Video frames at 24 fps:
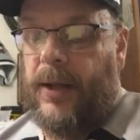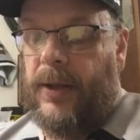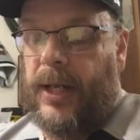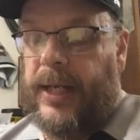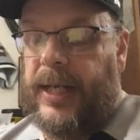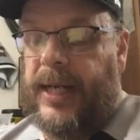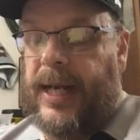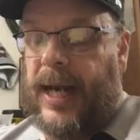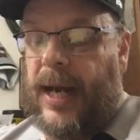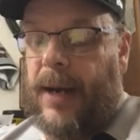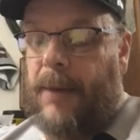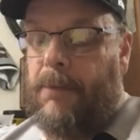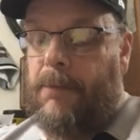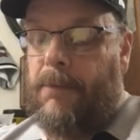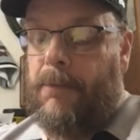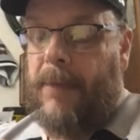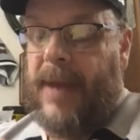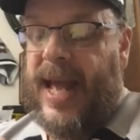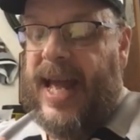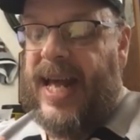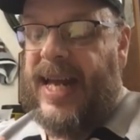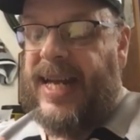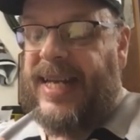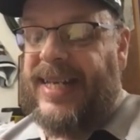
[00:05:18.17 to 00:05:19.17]
Then you got
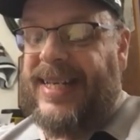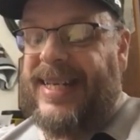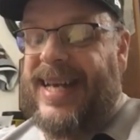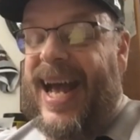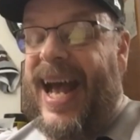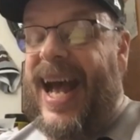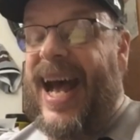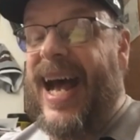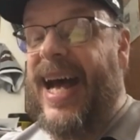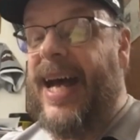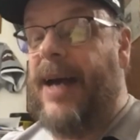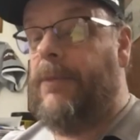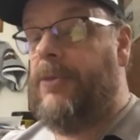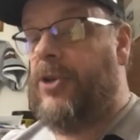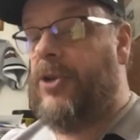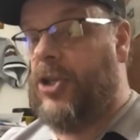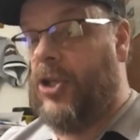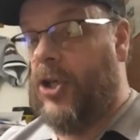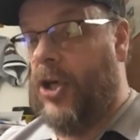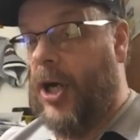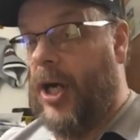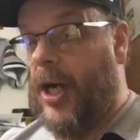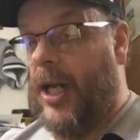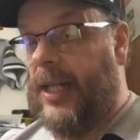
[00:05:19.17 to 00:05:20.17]
Matt
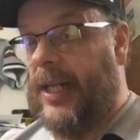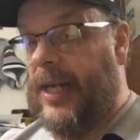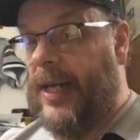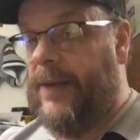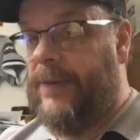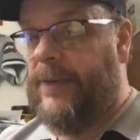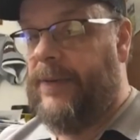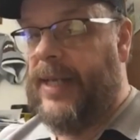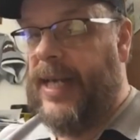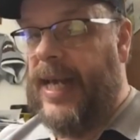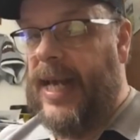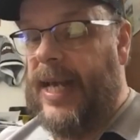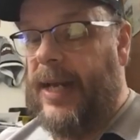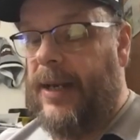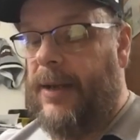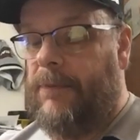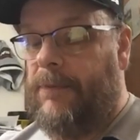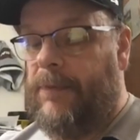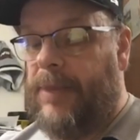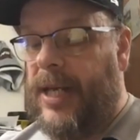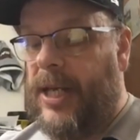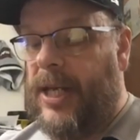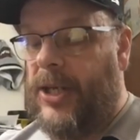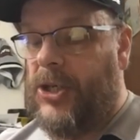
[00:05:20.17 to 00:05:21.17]
Tomshaw,
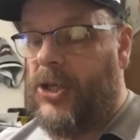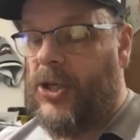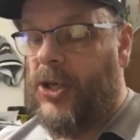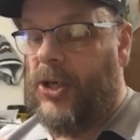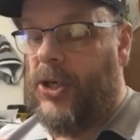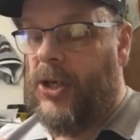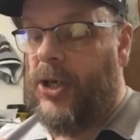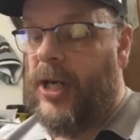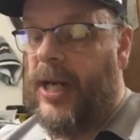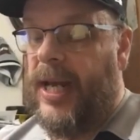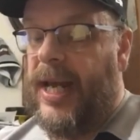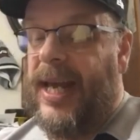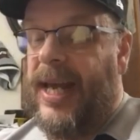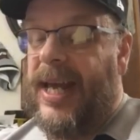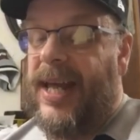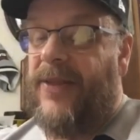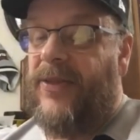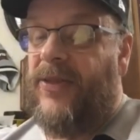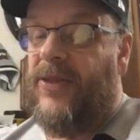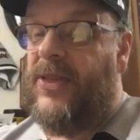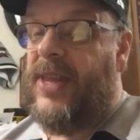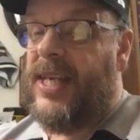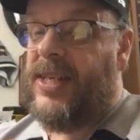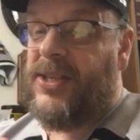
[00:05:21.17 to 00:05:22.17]
left-handed pitcher.
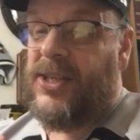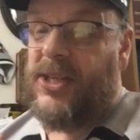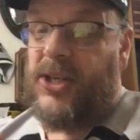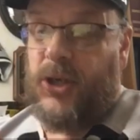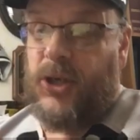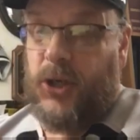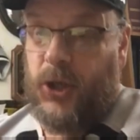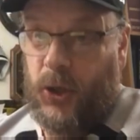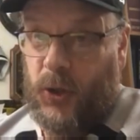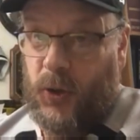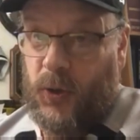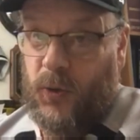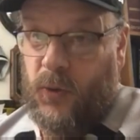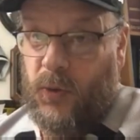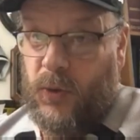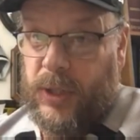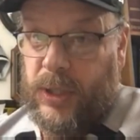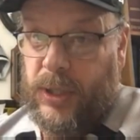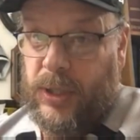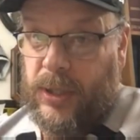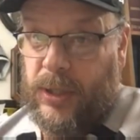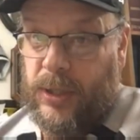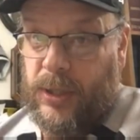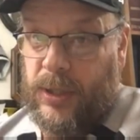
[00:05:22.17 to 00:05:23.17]
This
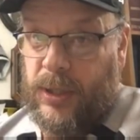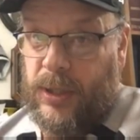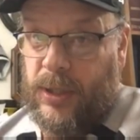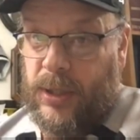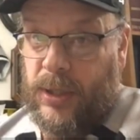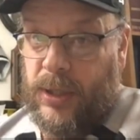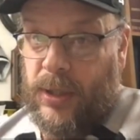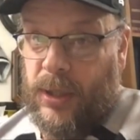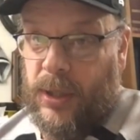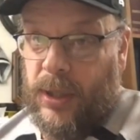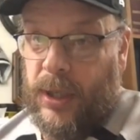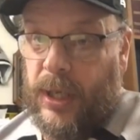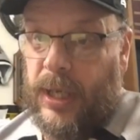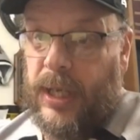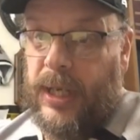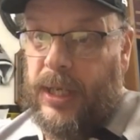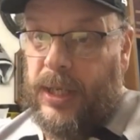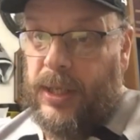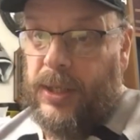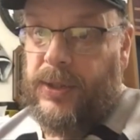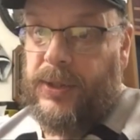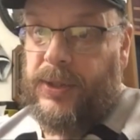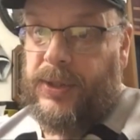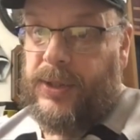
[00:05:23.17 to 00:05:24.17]
dude
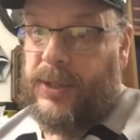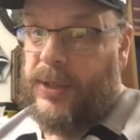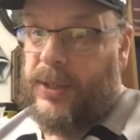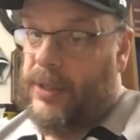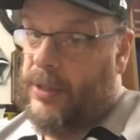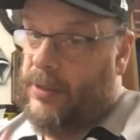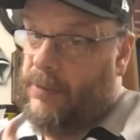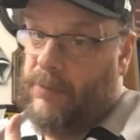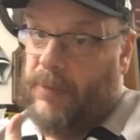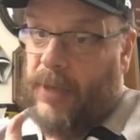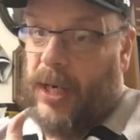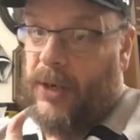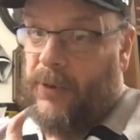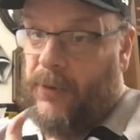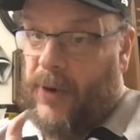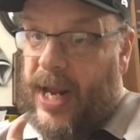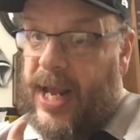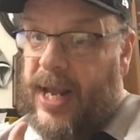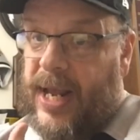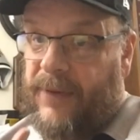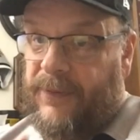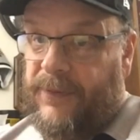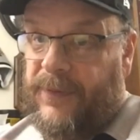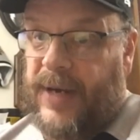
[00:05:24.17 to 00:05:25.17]
is a
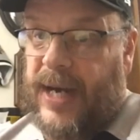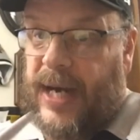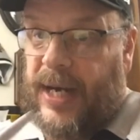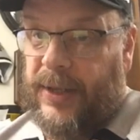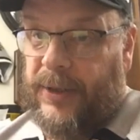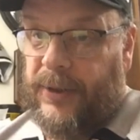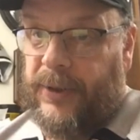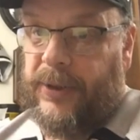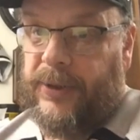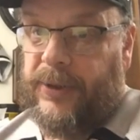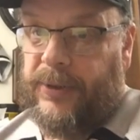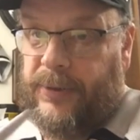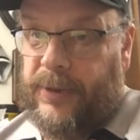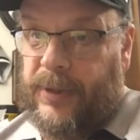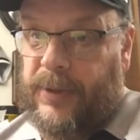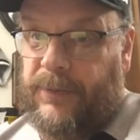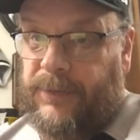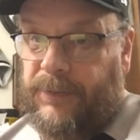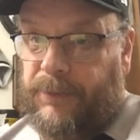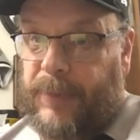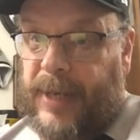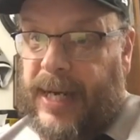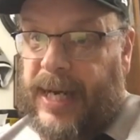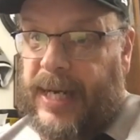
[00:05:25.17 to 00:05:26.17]
grandfather
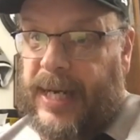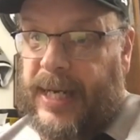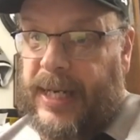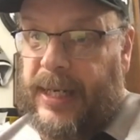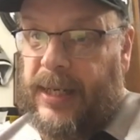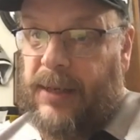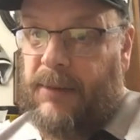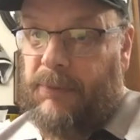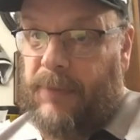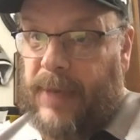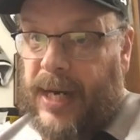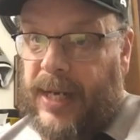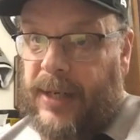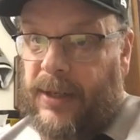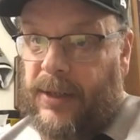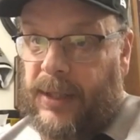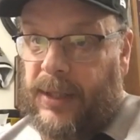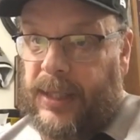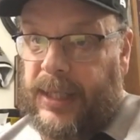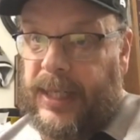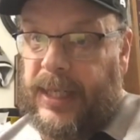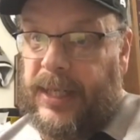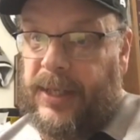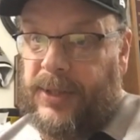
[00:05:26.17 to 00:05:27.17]
by
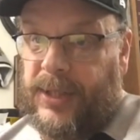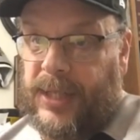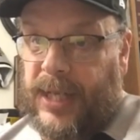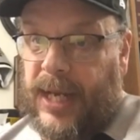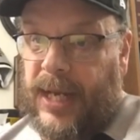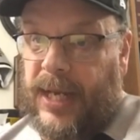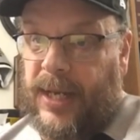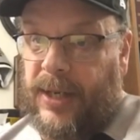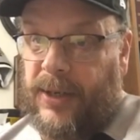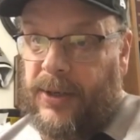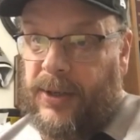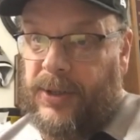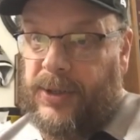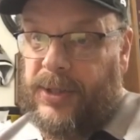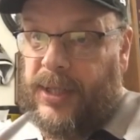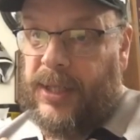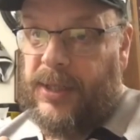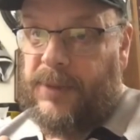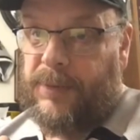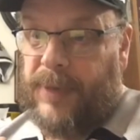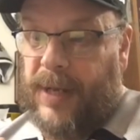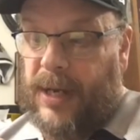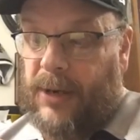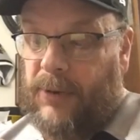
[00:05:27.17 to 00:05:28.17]
minor league standards.
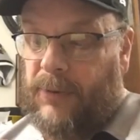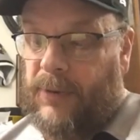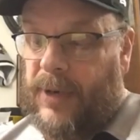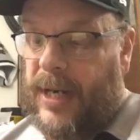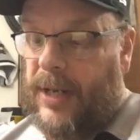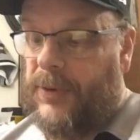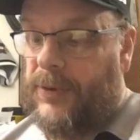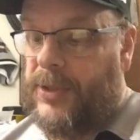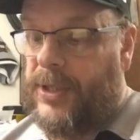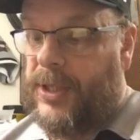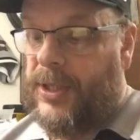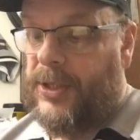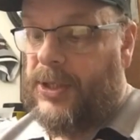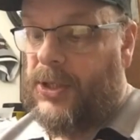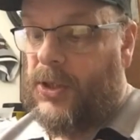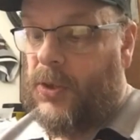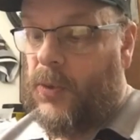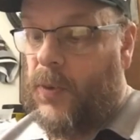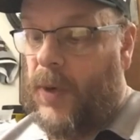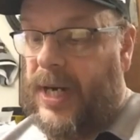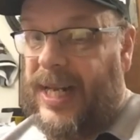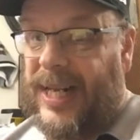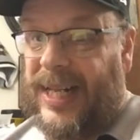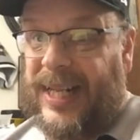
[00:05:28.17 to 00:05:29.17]
He's been around since
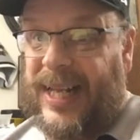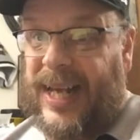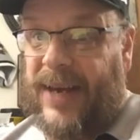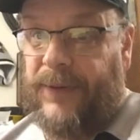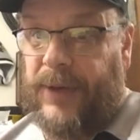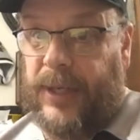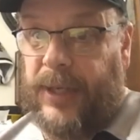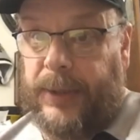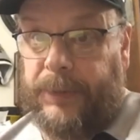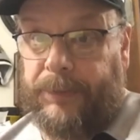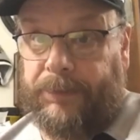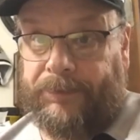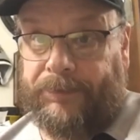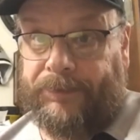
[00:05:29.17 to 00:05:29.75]
2011.